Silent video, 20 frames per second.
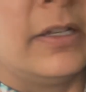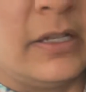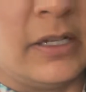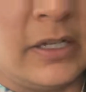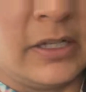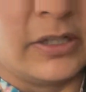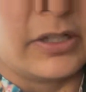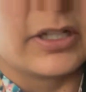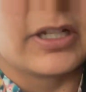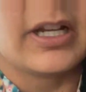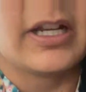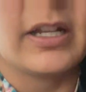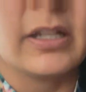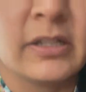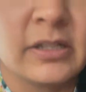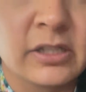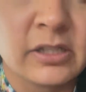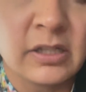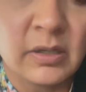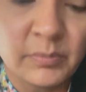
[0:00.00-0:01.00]
It's got
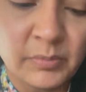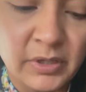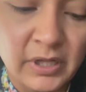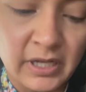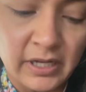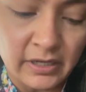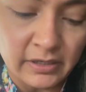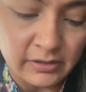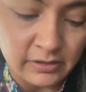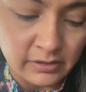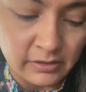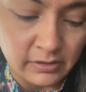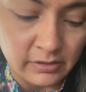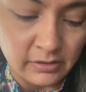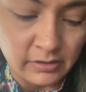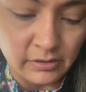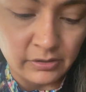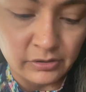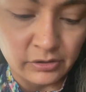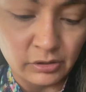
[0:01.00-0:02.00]
sunblock,
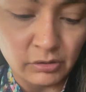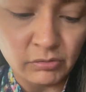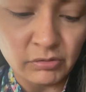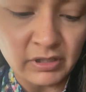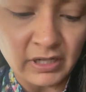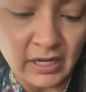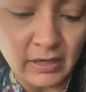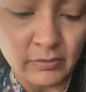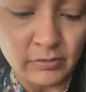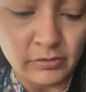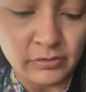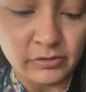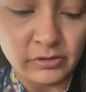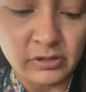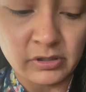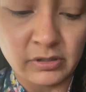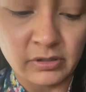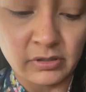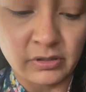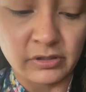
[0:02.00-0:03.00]
two
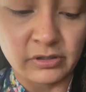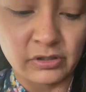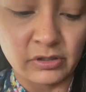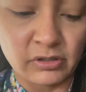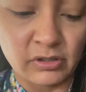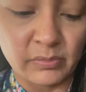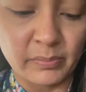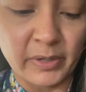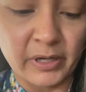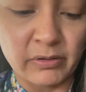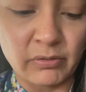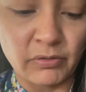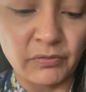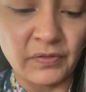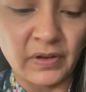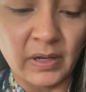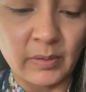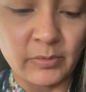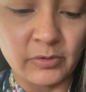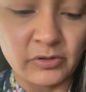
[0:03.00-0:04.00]
towels, because they're the
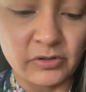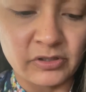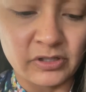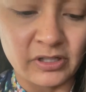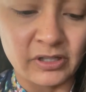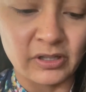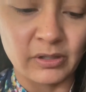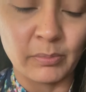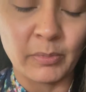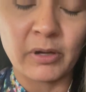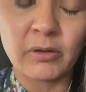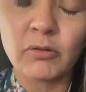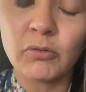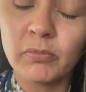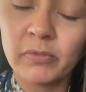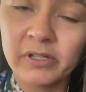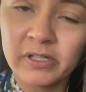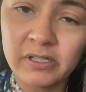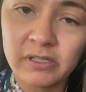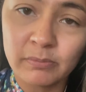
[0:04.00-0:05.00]
microfibers, and the micro
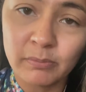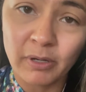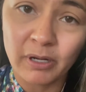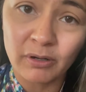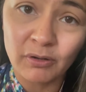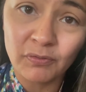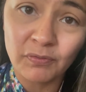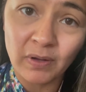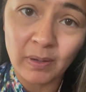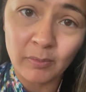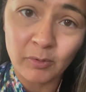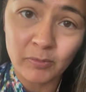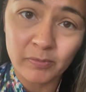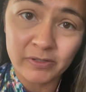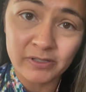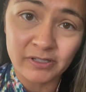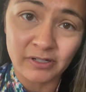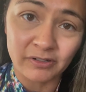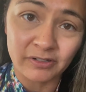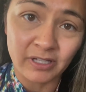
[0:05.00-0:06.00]
one, microfiber
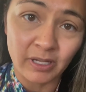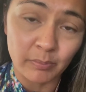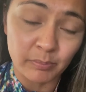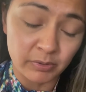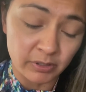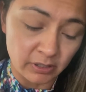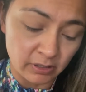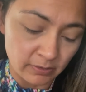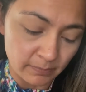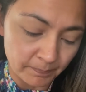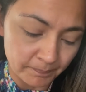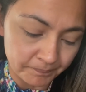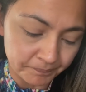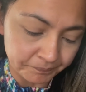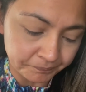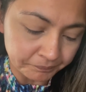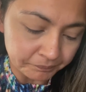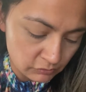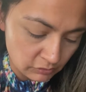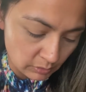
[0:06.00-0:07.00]
ones aren't that big,
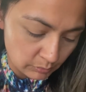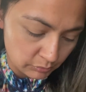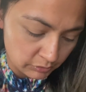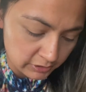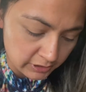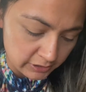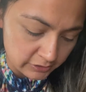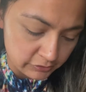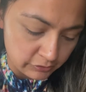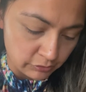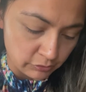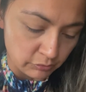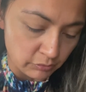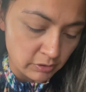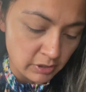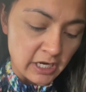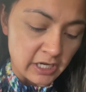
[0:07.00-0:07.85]
so I'm bringing two.